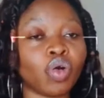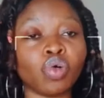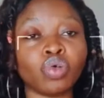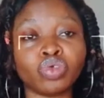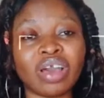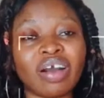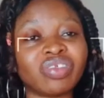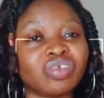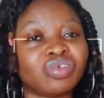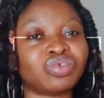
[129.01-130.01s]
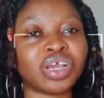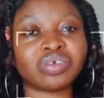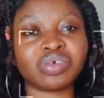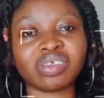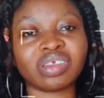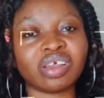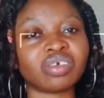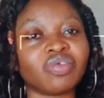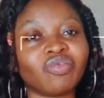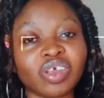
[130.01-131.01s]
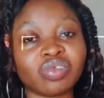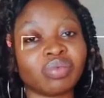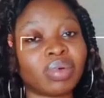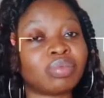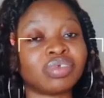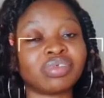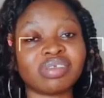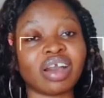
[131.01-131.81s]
gold you have these treasures in earthly vessels the bible says